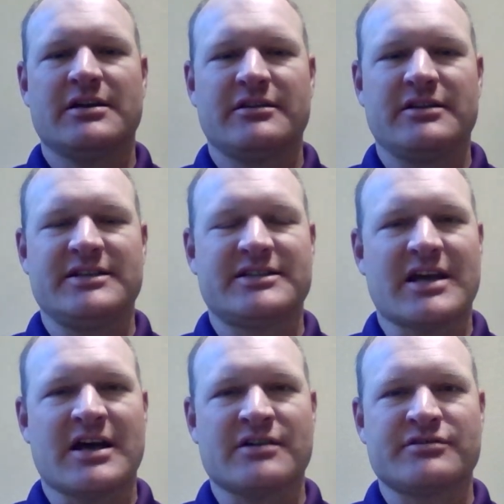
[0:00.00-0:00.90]
These
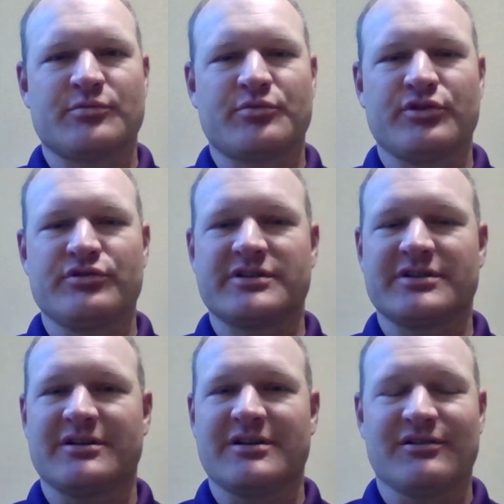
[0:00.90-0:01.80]
sows are
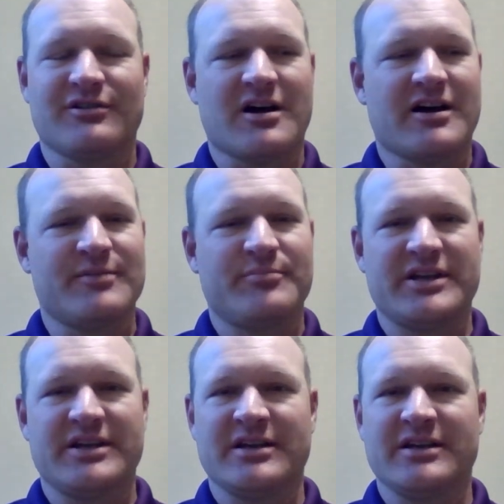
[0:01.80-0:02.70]
producing a lot of
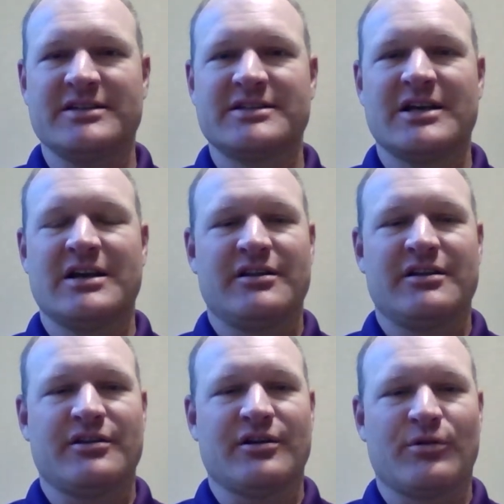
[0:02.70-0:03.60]
pigs.
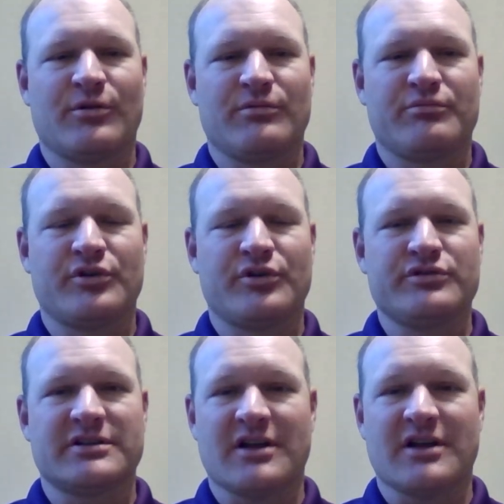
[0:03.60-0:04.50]
They're
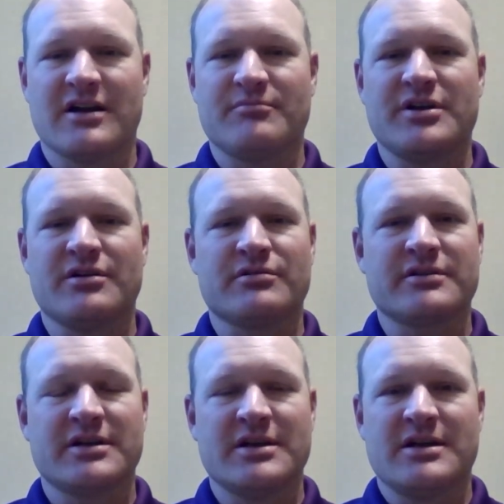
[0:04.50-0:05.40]
producing a lot of
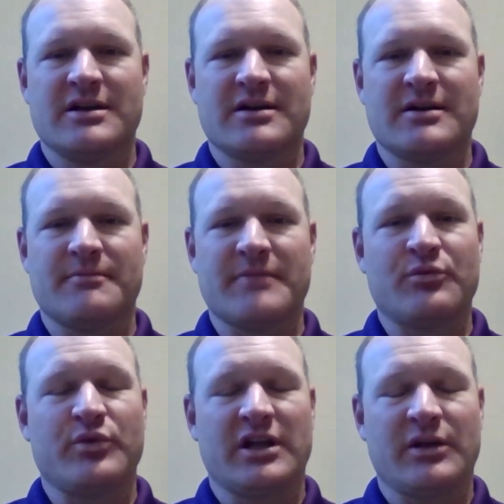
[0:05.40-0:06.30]
milk, um,
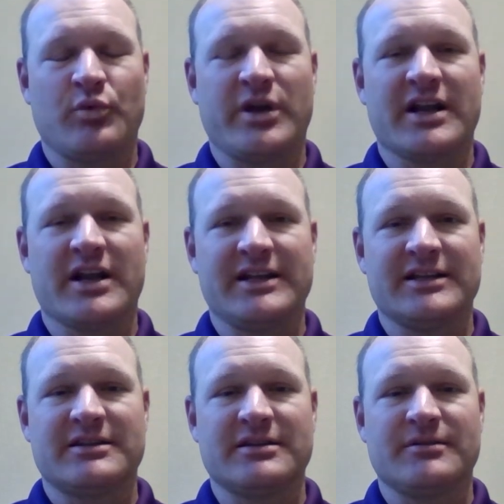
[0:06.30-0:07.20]
and we we got to
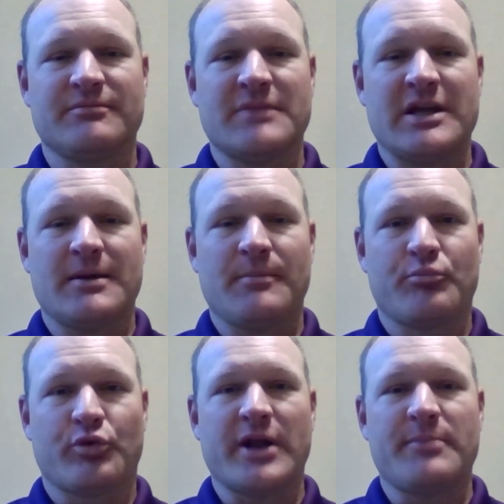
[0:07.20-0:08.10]
get them
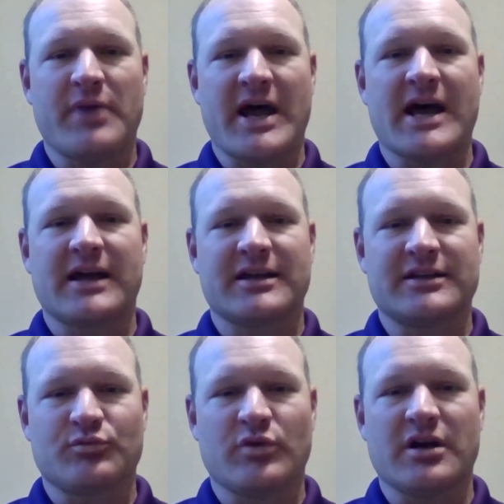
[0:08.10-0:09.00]
bred back
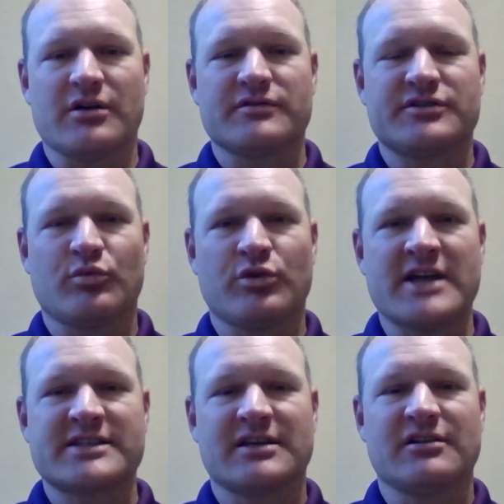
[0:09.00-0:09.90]
as well. So we're
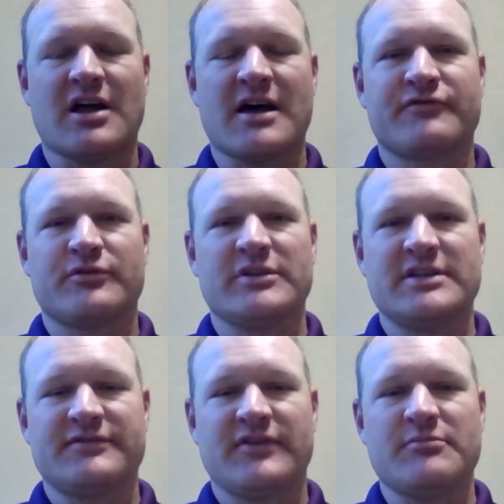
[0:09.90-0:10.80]
asking a lot from
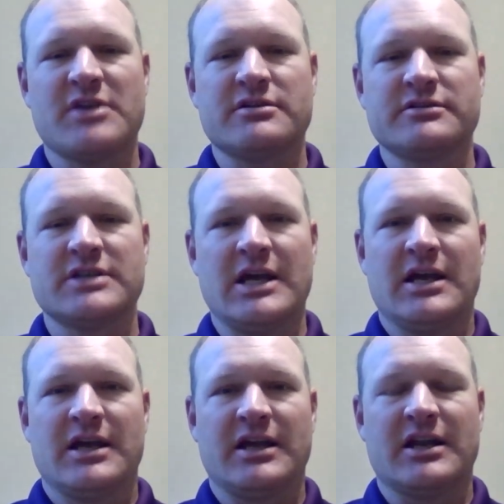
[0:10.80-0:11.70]
these females,
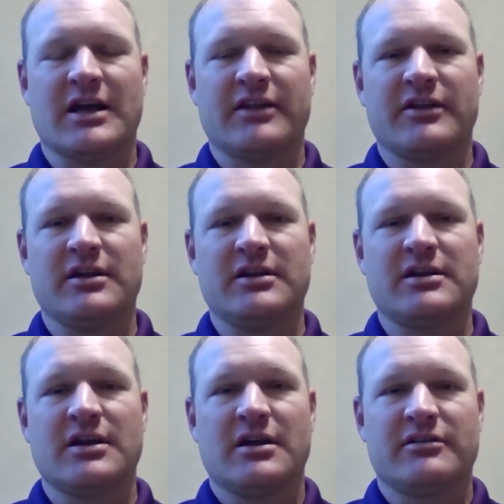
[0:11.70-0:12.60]
and I
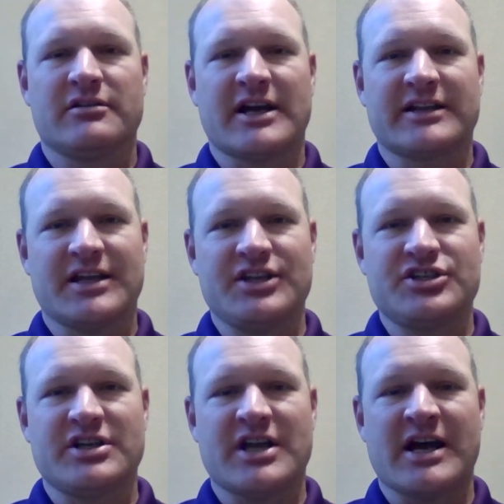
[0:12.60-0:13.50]
think the
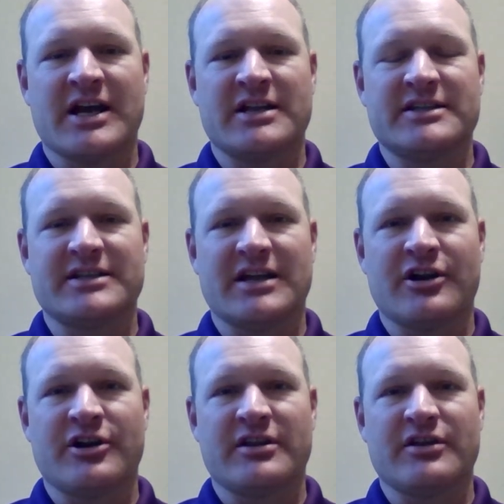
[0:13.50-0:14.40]
lactation diet is an
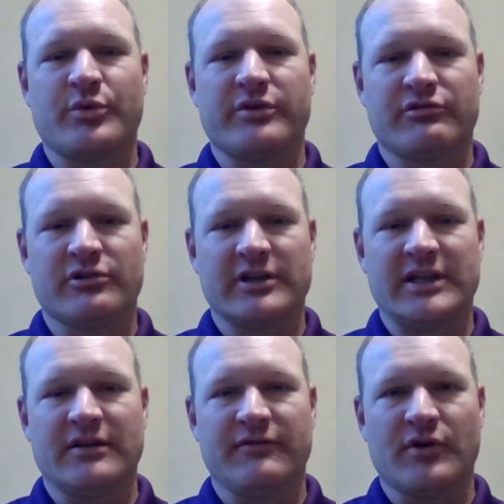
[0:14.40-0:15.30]
area that we really
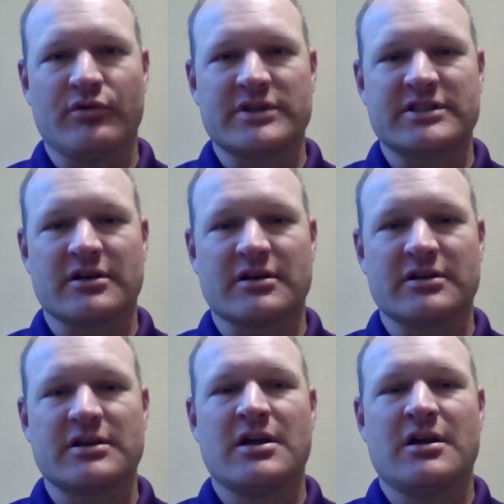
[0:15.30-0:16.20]
need to focus
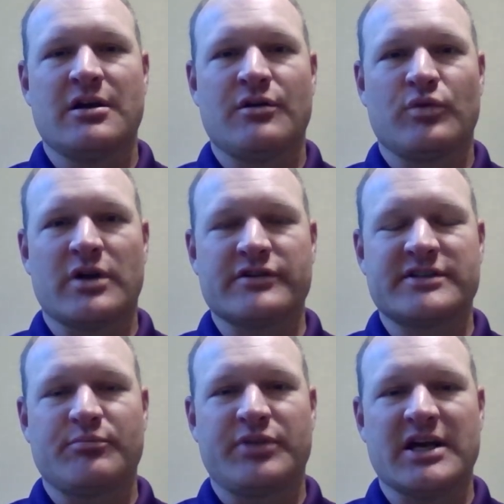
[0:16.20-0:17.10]
on. When I was
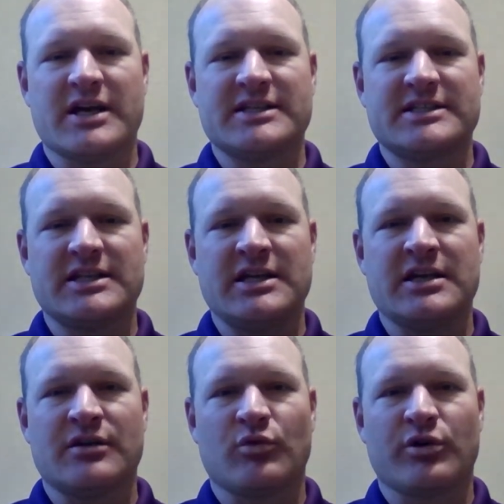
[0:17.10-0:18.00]
at PIC
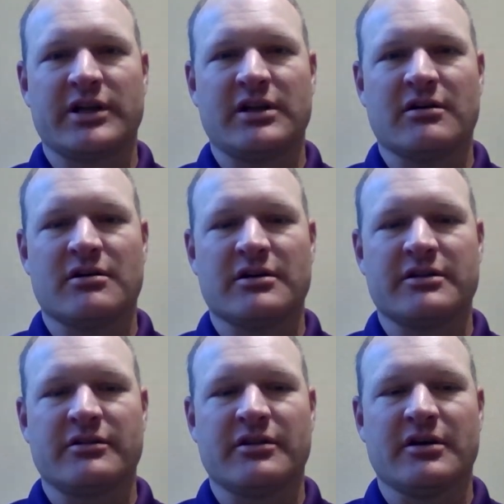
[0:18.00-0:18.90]
and working
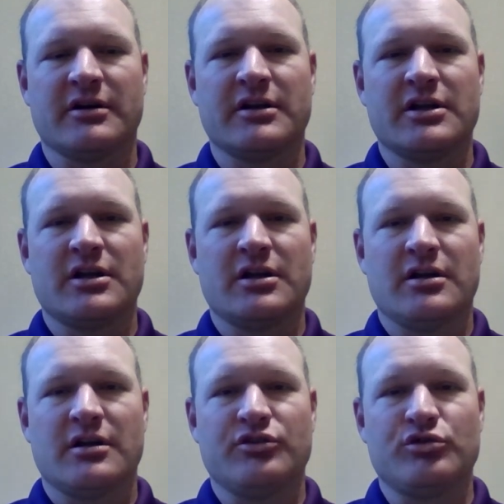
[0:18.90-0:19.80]
on the
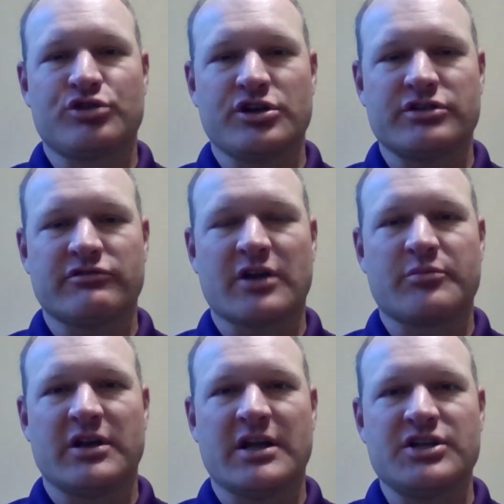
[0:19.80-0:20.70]
nutrition
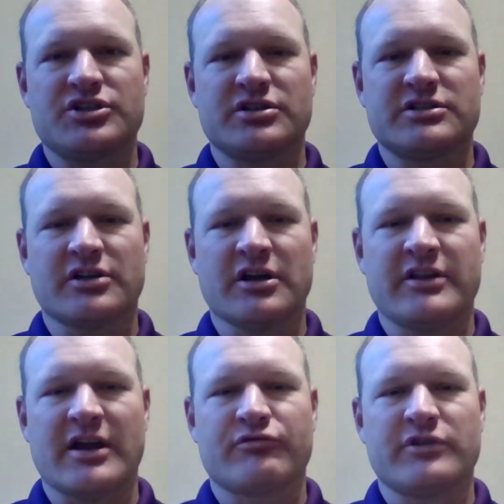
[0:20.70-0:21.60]
recommendations, a lot of
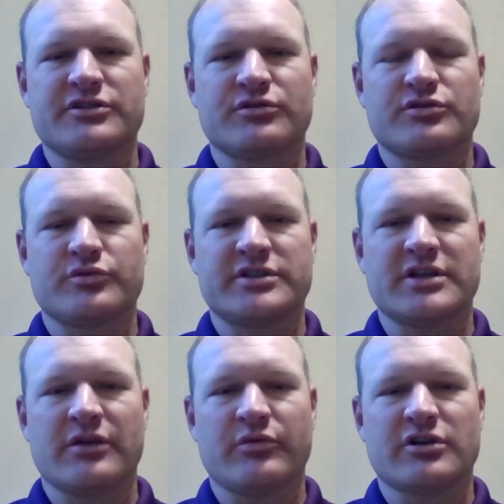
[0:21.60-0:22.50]
that research was
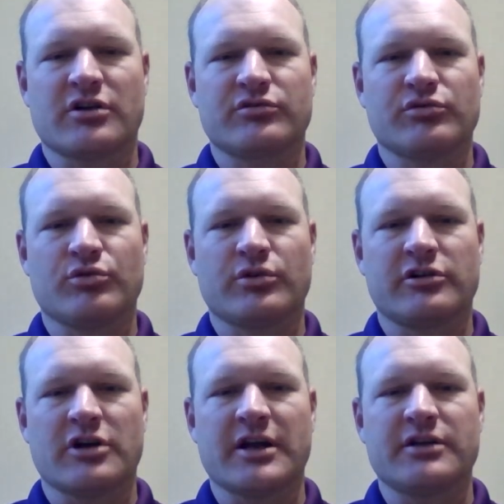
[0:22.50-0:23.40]
done with Dr. Laura
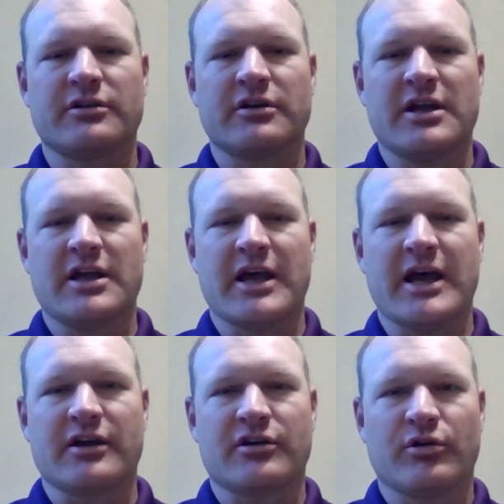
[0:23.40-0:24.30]
Greiner
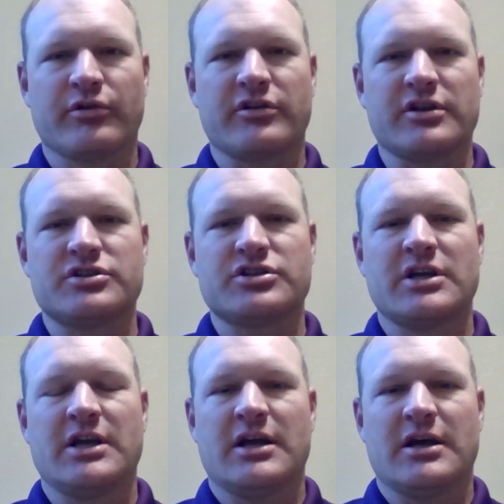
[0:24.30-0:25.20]
at
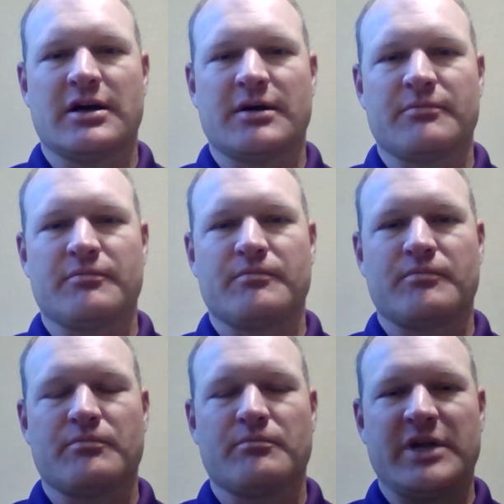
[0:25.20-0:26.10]
Carthage. Um,
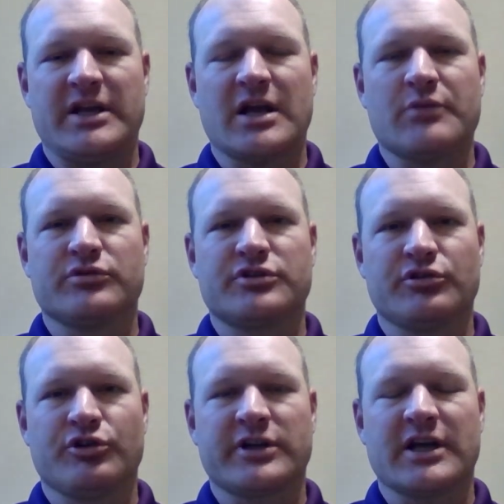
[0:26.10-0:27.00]
being able to
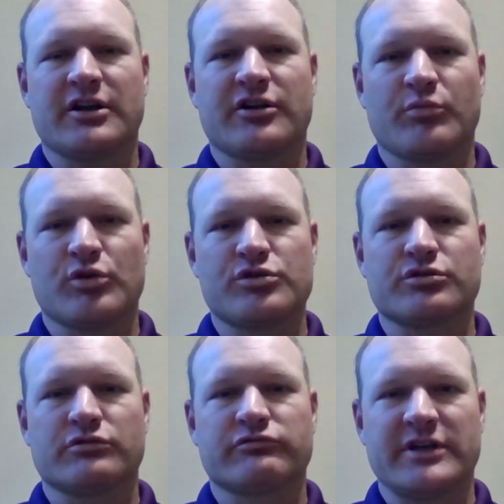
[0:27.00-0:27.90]
look at a
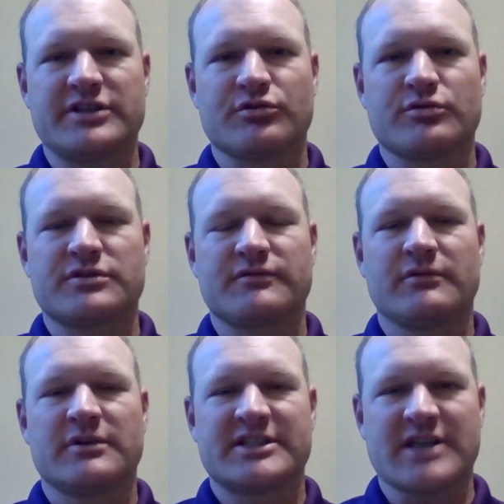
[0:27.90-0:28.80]
commercial research
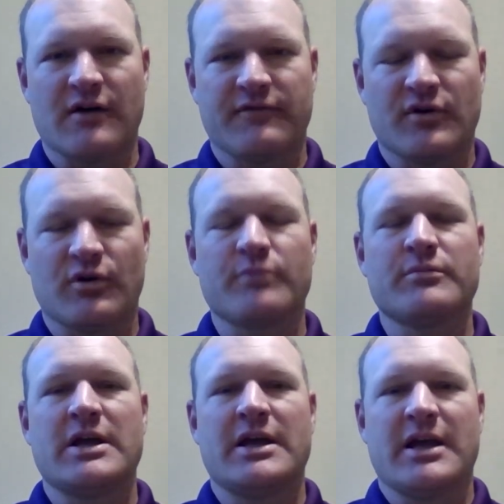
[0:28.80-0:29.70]
sow farm
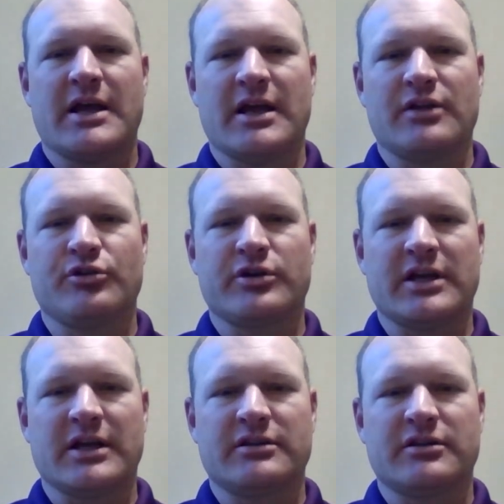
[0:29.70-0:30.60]
and look
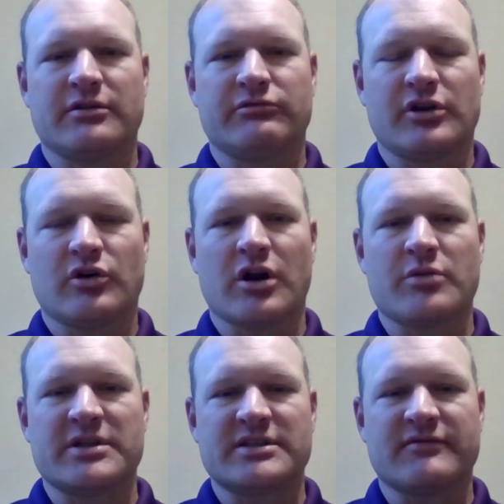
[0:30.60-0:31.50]
at the
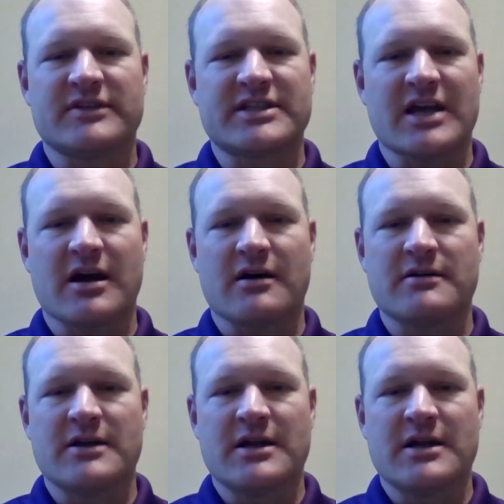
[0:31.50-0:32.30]
requirements of a sow.